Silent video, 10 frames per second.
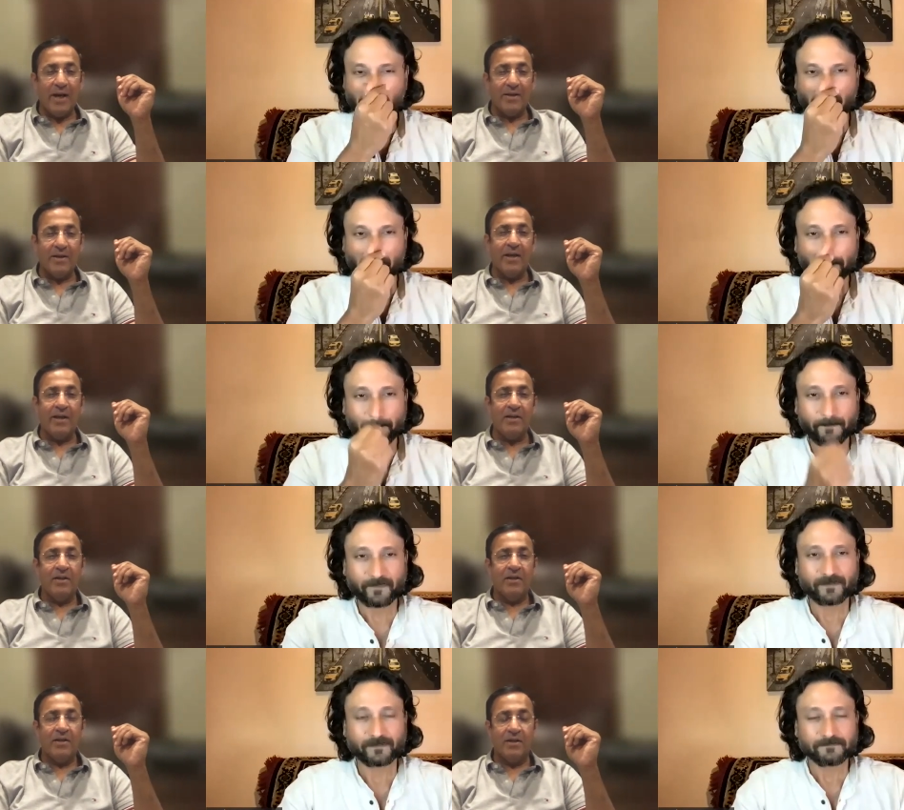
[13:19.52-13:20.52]
Speaker 1: again,
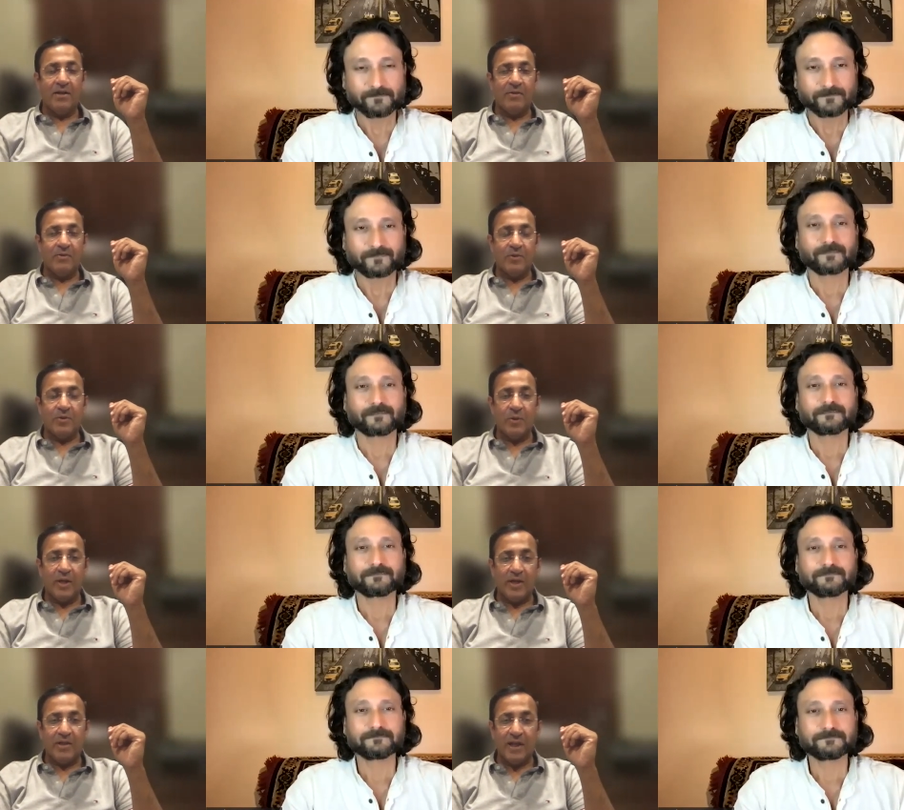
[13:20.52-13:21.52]
um, so
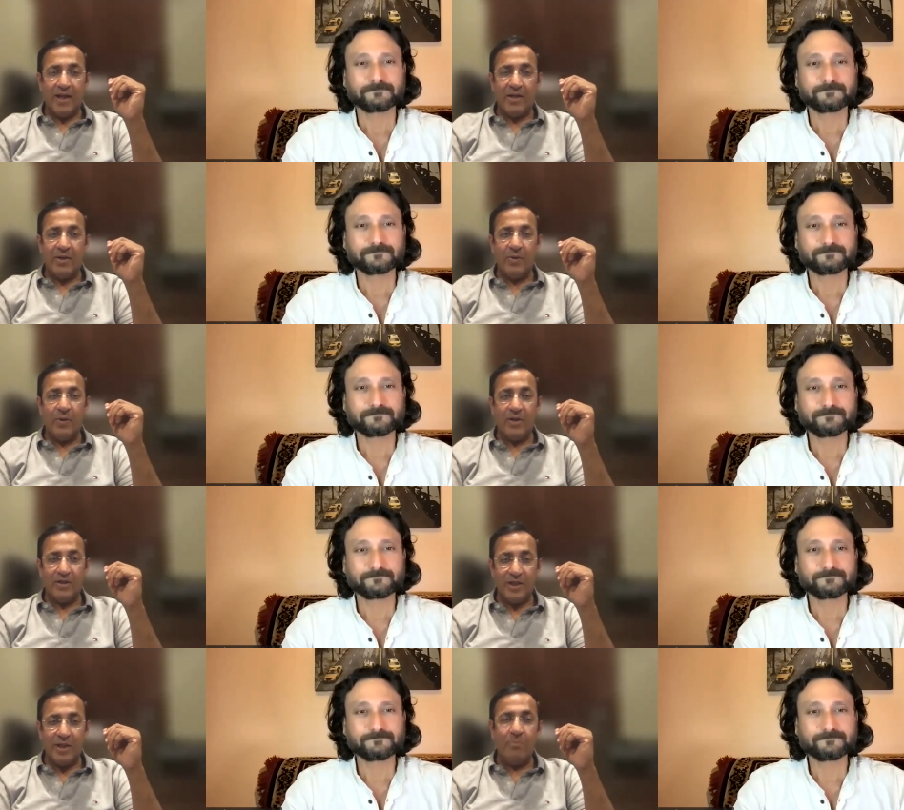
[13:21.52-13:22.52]
he can thank you and
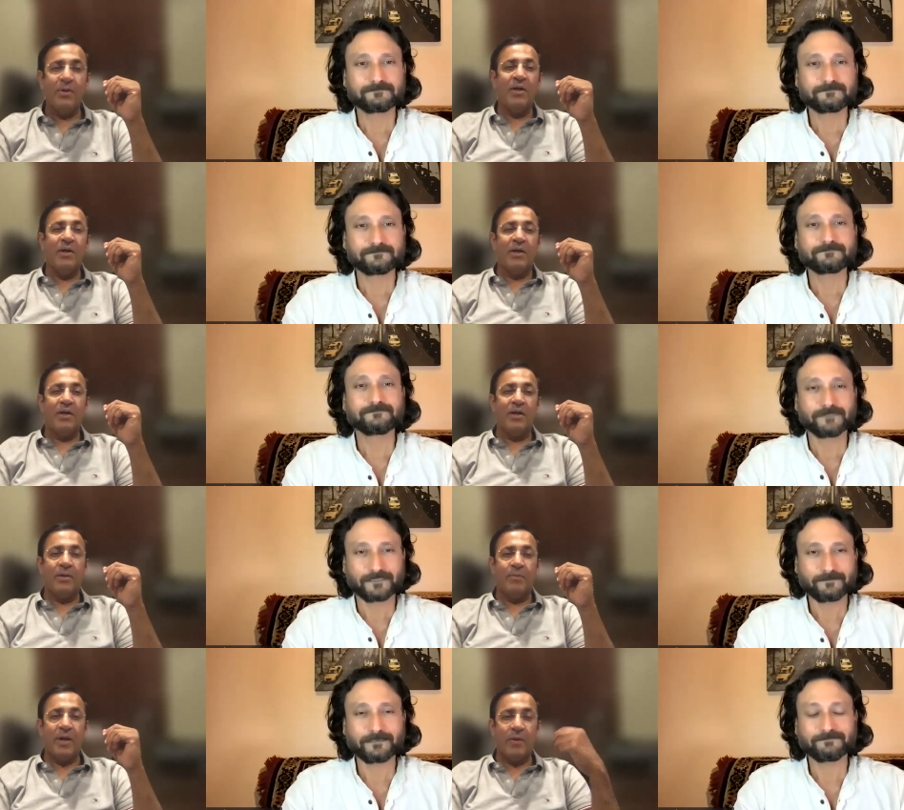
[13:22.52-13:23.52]
the team.
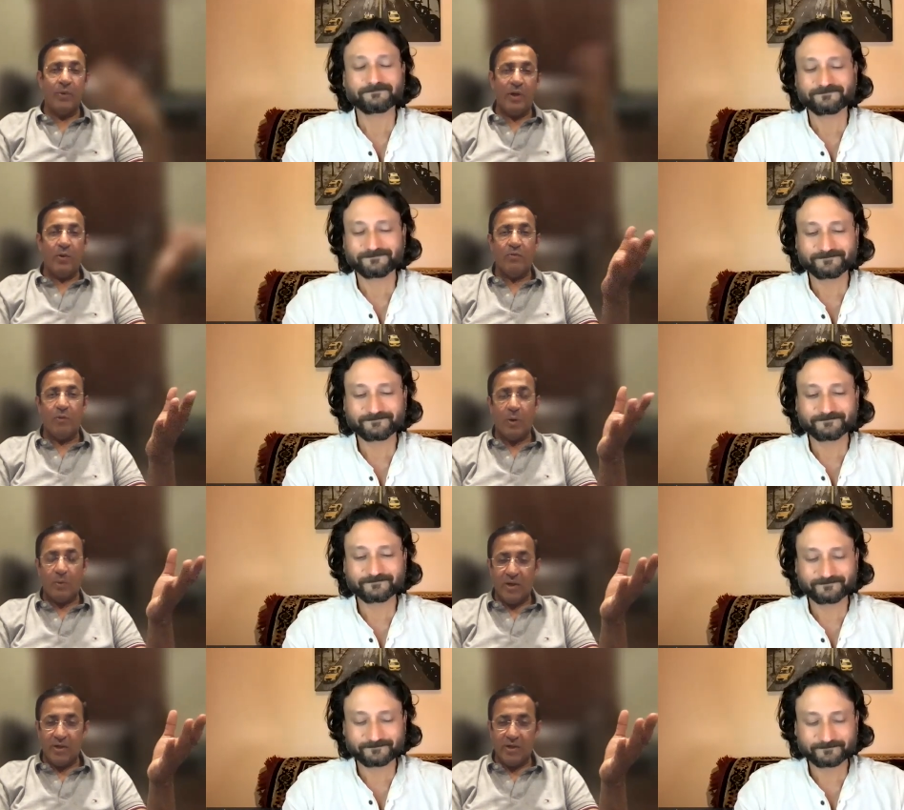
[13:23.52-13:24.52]
Um, and we look
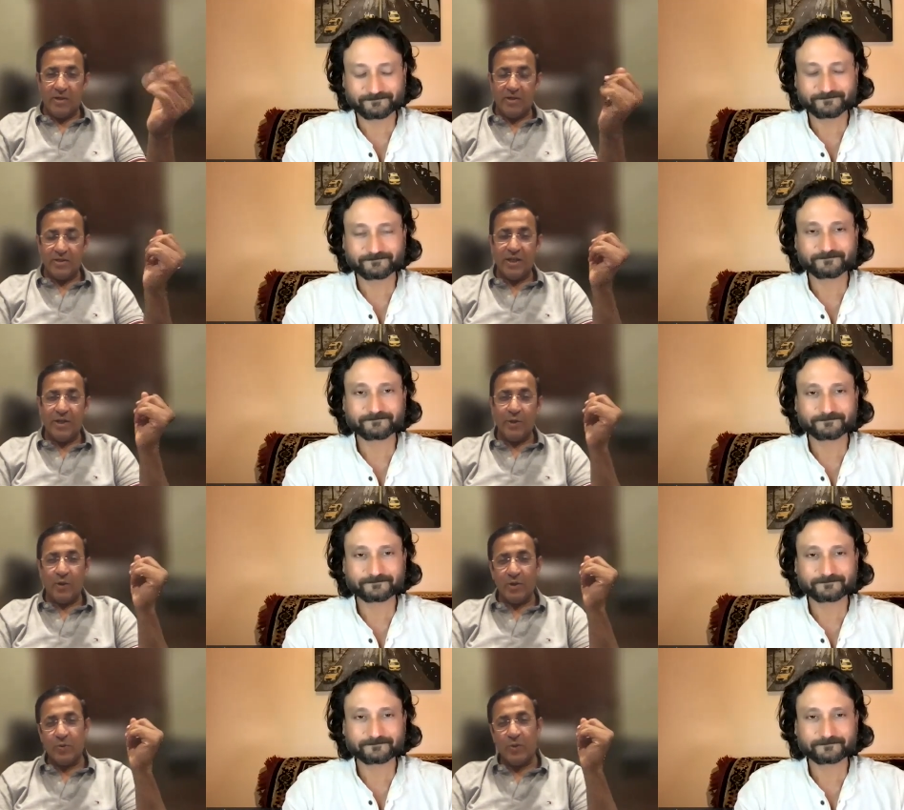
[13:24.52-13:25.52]
forward to uh, seeing you
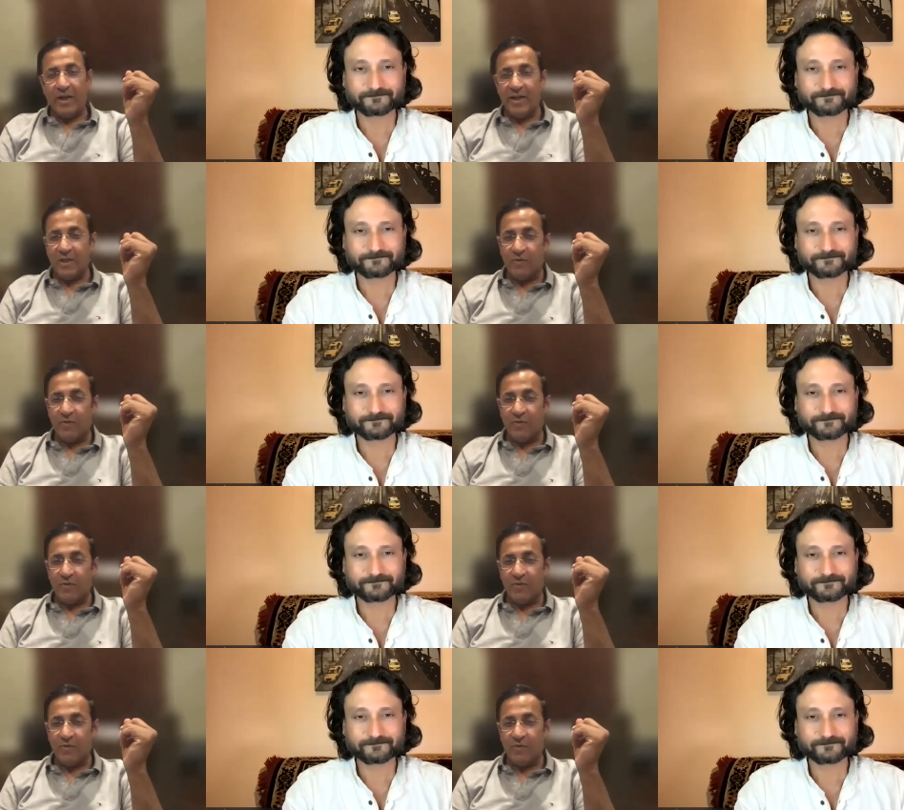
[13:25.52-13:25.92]
on twentieth of